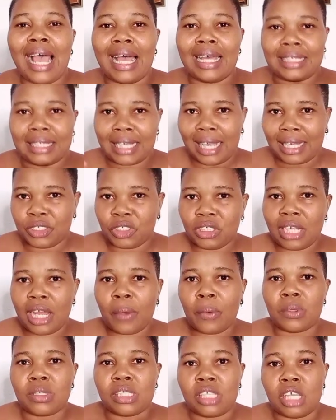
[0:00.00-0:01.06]
And
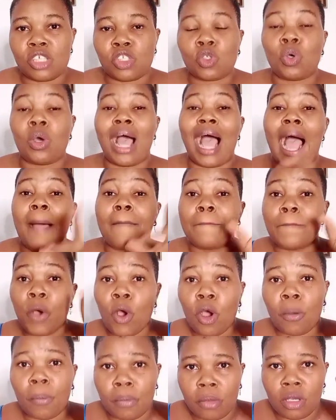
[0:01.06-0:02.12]
KA3NA was there. So her
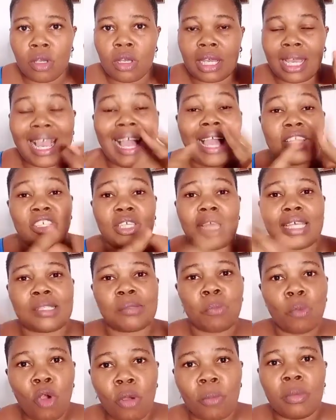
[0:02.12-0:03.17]
mom, Kaisha's
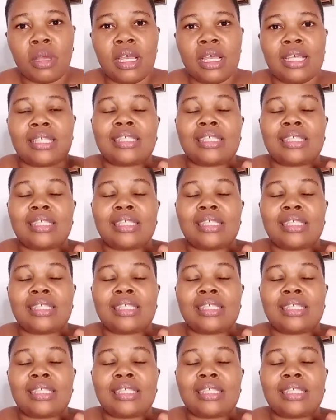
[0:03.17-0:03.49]
mom,